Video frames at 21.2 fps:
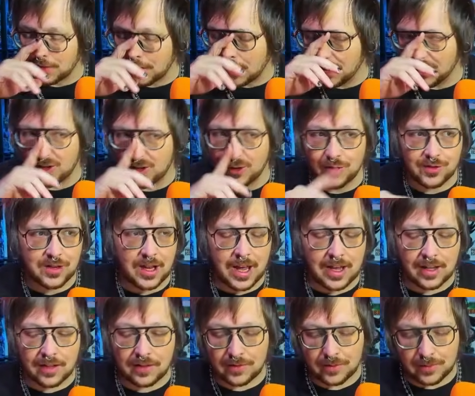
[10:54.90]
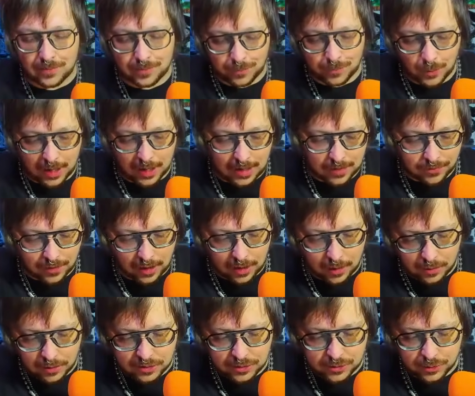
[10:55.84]
got our two stacks. We have
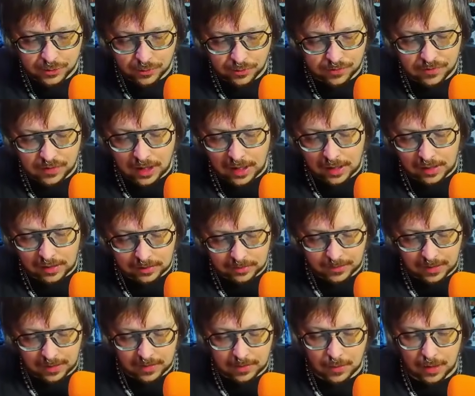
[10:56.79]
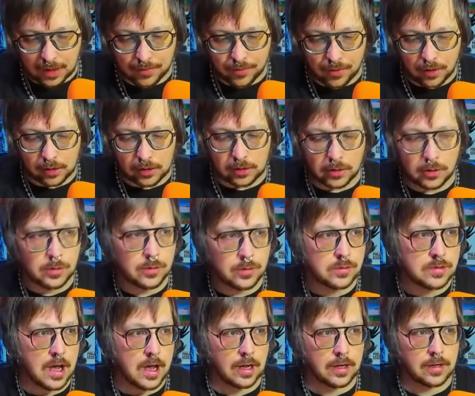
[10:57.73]
our truth deck, and then we have our clue
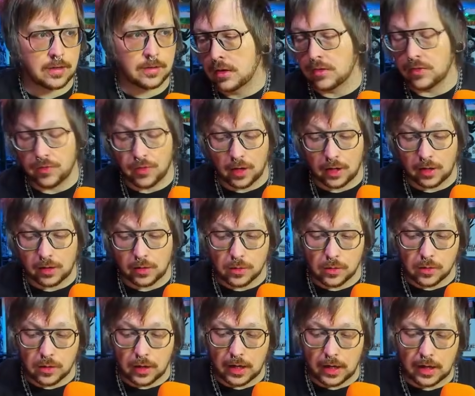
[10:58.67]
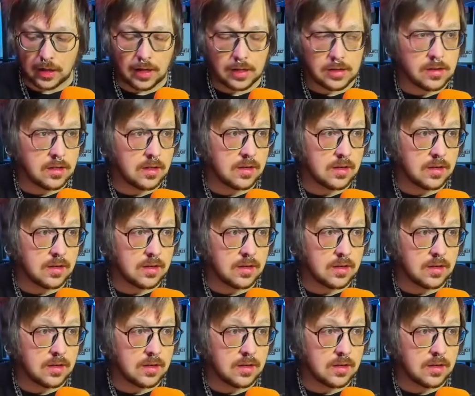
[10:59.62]
deck. It's very cool. And I like the